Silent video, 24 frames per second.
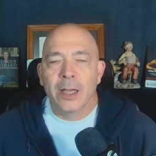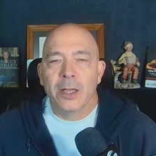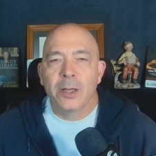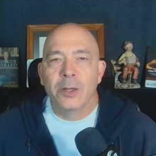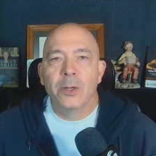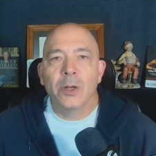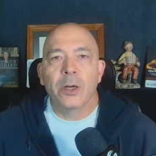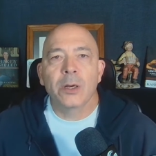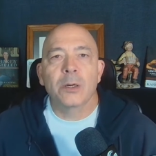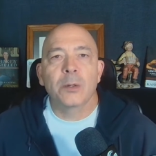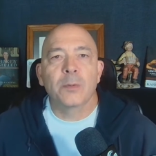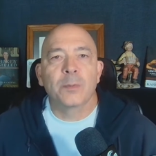
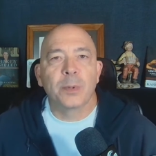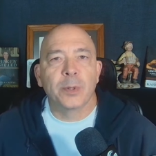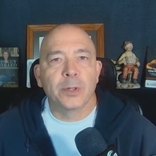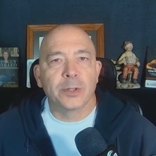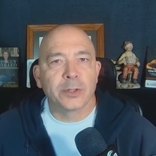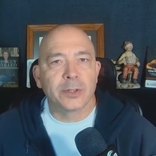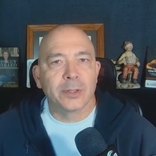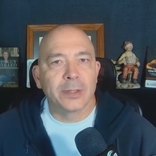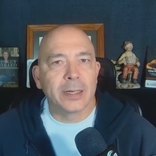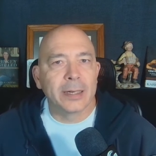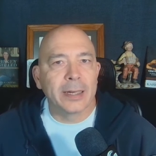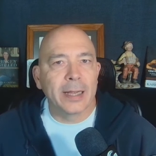younger
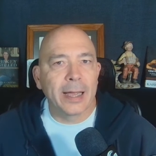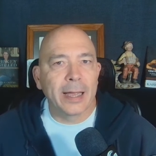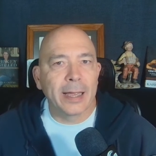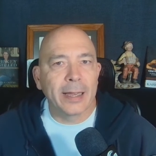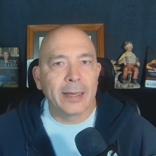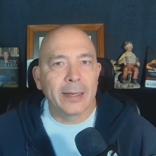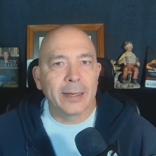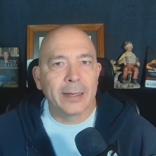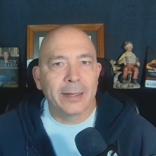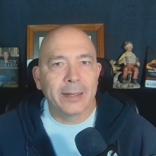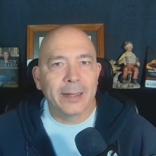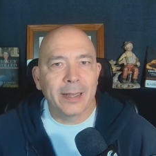person
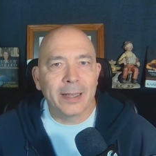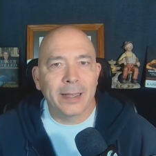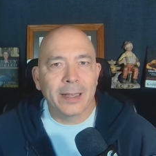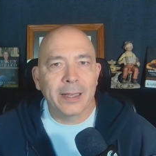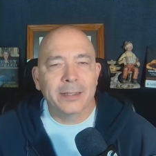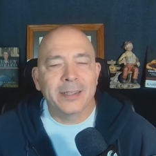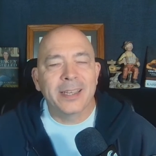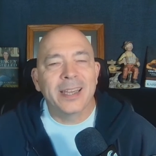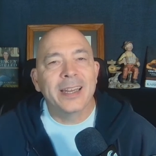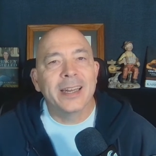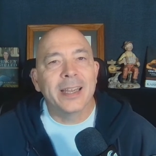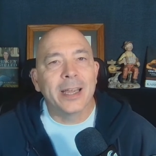today, and a
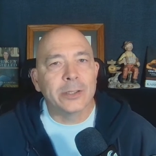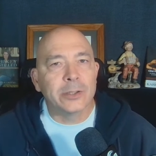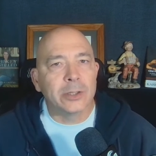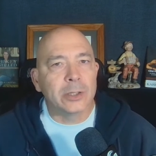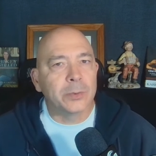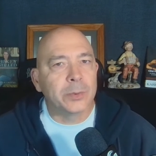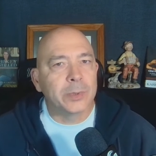teenager.